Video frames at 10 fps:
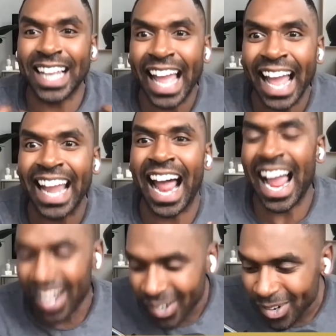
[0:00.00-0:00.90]
glad
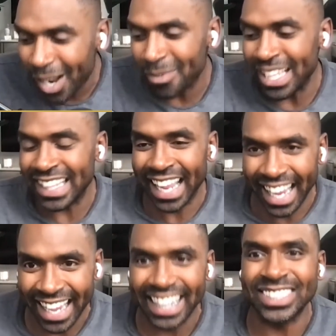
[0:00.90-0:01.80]
I grew up in the
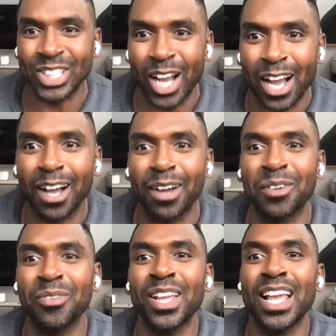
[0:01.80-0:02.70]
age
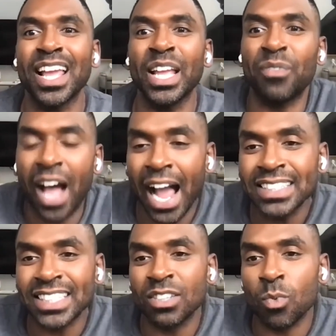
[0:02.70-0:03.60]
of, if
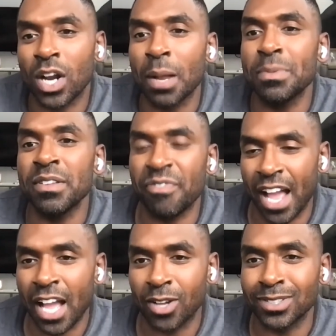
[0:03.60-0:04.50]
I didn't want to be
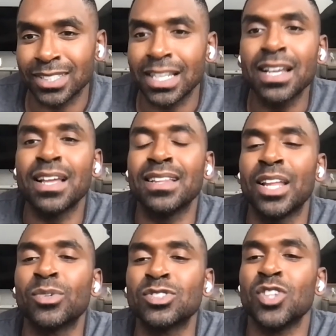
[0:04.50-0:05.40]
found,
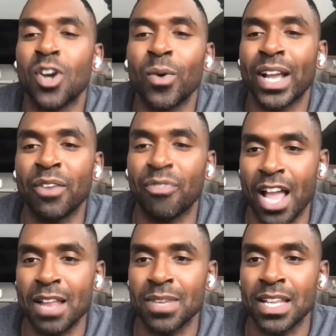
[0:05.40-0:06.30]
there was no way to
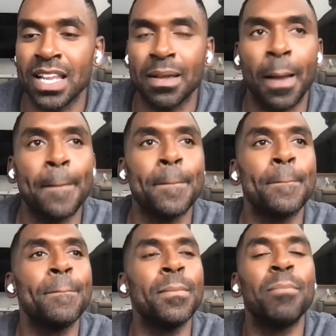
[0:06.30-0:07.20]
find me.
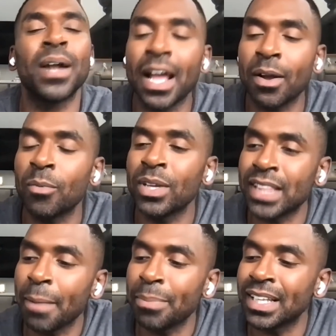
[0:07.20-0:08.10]
But with
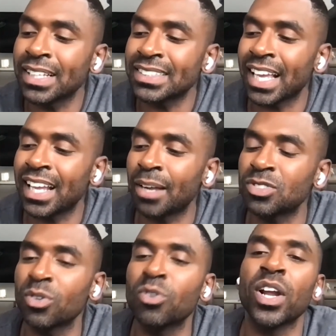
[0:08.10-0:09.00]
that being said, I'm
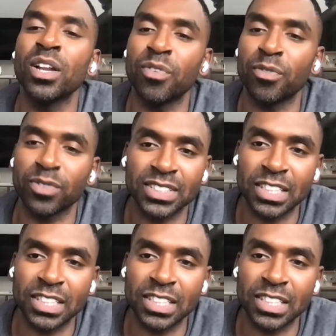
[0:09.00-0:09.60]
so grateful for